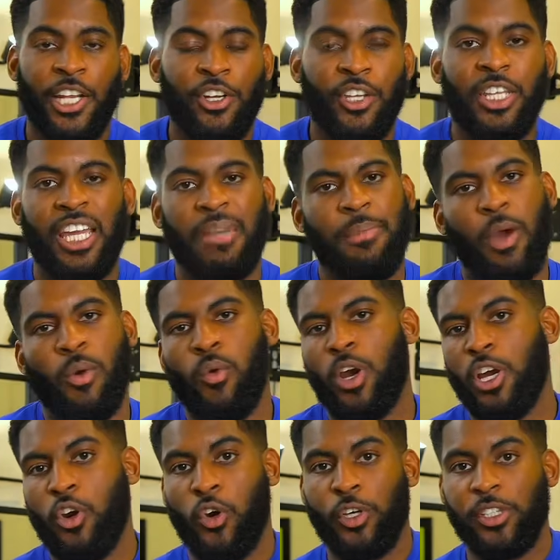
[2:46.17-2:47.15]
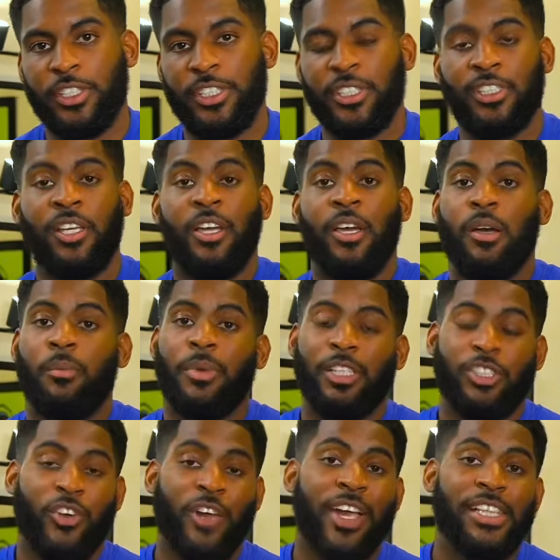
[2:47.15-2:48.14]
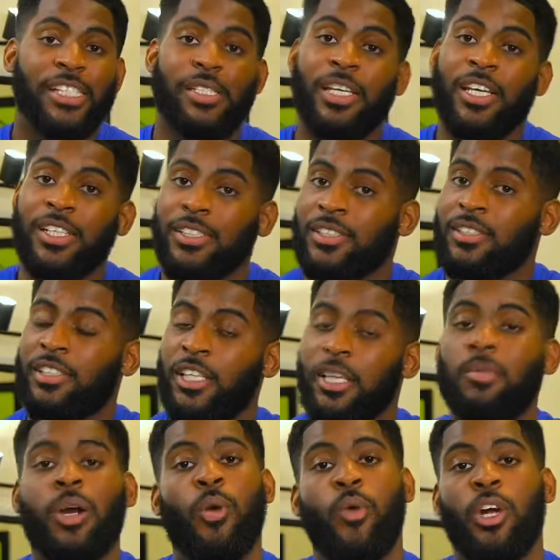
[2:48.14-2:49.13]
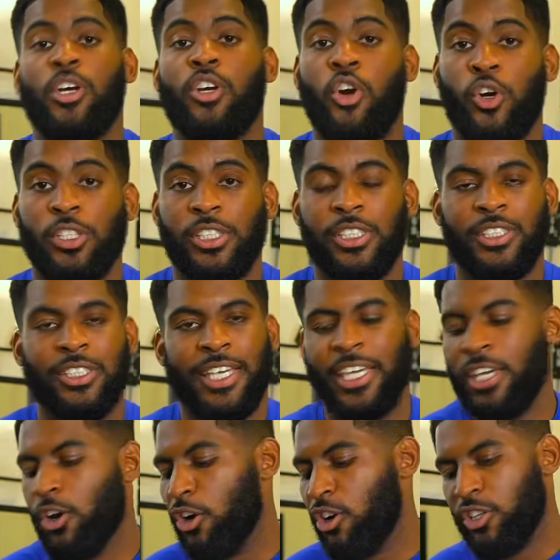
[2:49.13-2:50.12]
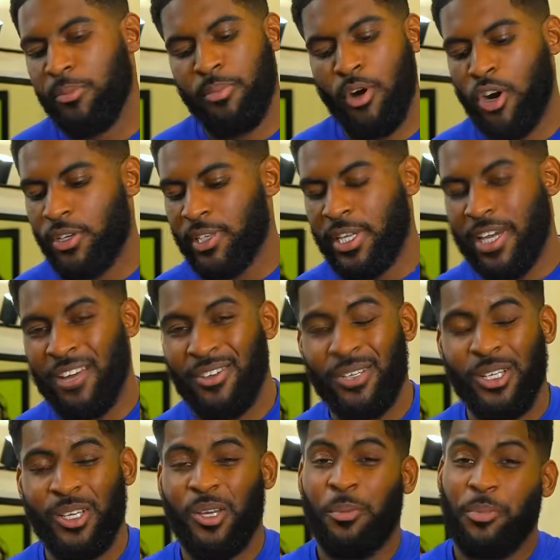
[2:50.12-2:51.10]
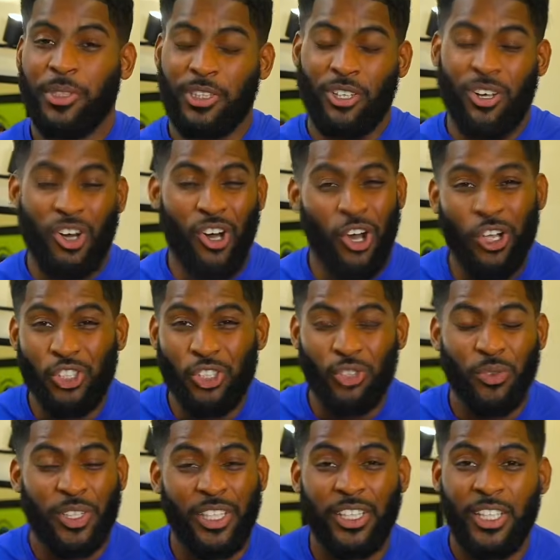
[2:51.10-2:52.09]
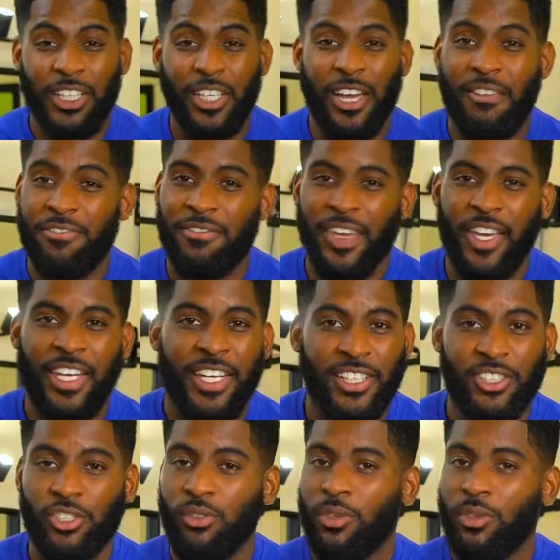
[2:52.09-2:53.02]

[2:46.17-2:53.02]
like my workhorses, but it's crazy because they're my workhorses. They get all the bulk down, but they're also really good at fading too.